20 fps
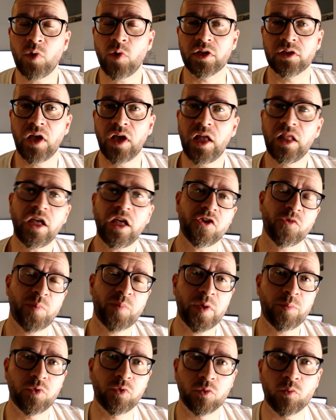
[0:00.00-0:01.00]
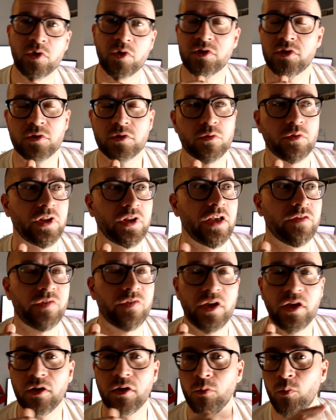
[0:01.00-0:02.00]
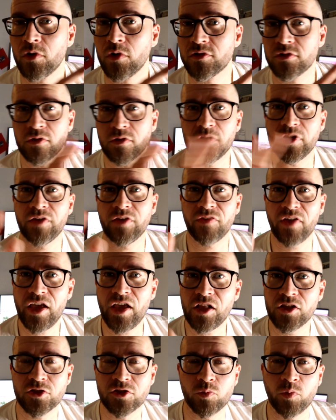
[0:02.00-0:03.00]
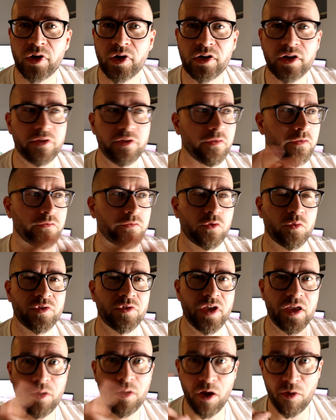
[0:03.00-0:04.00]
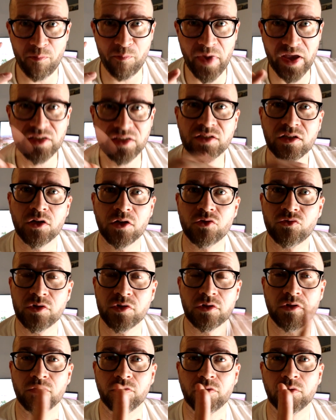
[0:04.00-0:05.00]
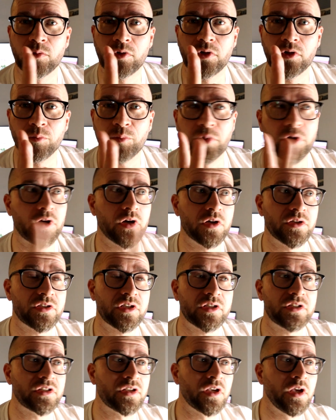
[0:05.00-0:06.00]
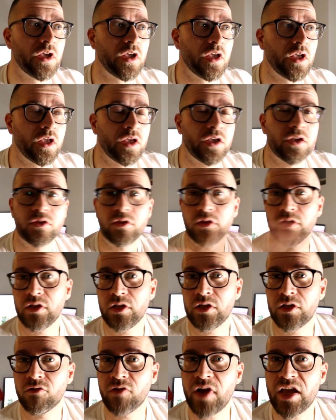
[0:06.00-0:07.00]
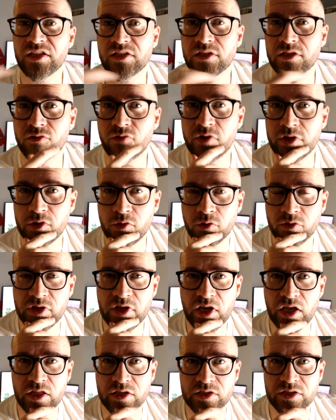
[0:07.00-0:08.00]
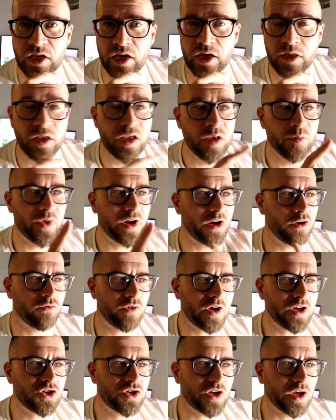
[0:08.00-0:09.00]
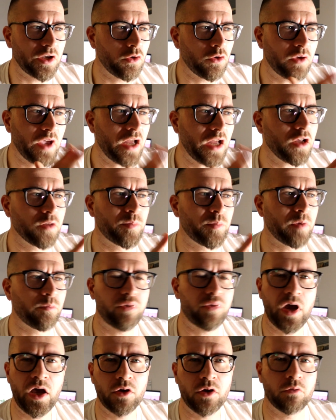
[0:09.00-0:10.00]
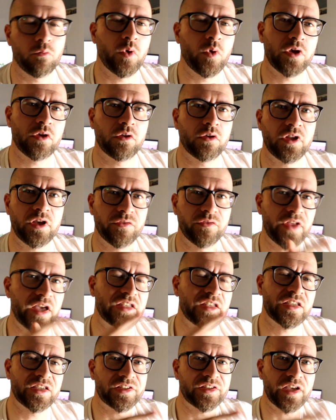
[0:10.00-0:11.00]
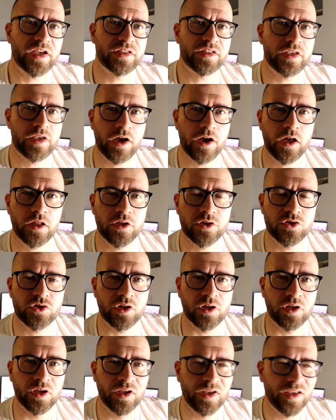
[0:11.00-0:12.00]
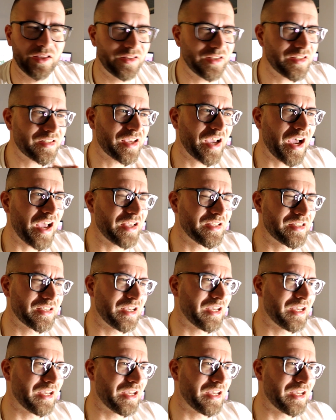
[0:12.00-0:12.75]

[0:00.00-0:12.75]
what? A lot of people wants to live elsewhere, even from the best countries of the world, because it's the grass is greener on the other side. But in Russia, you cannot be proud of where you live. That's his ideology. This guy